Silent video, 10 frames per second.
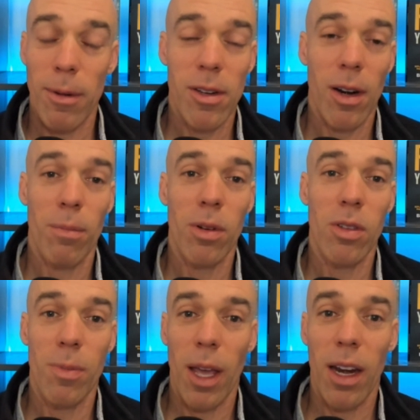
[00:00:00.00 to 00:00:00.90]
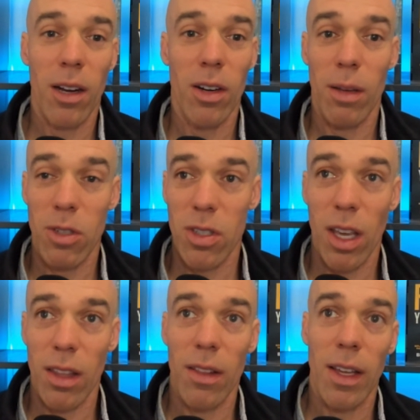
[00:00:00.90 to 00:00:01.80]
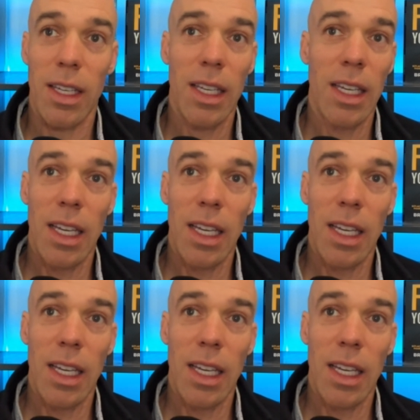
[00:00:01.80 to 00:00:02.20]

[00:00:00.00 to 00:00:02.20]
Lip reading: I'm not trying to produce panic or anything. I'm just saying that like